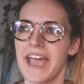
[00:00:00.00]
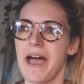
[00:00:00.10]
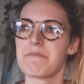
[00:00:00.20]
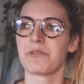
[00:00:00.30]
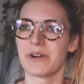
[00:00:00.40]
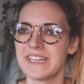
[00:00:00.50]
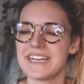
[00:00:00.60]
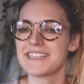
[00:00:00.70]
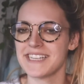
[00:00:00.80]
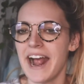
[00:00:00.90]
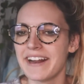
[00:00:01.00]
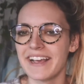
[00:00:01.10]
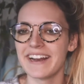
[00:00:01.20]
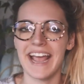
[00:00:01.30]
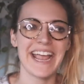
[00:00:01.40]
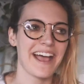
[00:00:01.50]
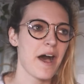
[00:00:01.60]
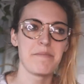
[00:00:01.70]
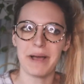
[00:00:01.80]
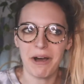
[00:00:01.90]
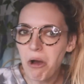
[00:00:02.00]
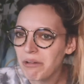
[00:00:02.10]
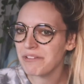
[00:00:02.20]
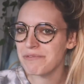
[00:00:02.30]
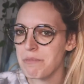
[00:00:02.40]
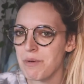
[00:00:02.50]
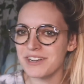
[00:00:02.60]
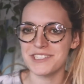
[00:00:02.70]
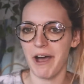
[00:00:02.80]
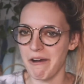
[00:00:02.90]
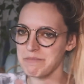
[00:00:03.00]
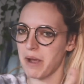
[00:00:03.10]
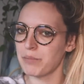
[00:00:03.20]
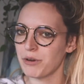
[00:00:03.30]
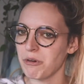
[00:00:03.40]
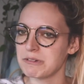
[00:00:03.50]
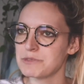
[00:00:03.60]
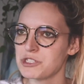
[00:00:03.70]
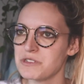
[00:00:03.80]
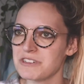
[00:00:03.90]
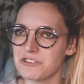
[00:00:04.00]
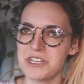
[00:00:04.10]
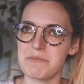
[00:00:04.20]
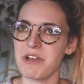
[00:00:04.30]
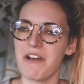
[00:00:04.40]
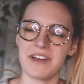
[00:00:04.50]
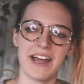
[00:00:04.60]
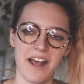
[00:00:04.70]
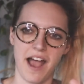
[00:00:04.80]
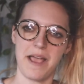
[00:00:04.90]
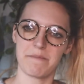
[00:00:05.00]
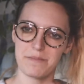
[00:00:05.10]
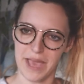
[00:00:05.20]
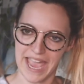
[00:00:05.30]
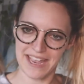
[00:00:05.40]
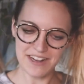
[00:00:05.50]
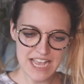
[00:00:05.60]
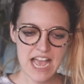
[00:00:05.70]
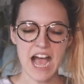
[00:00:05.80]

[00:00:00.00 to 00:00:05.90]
I am really excited about all of the books on my Bookworm's New Year's TBR that I made.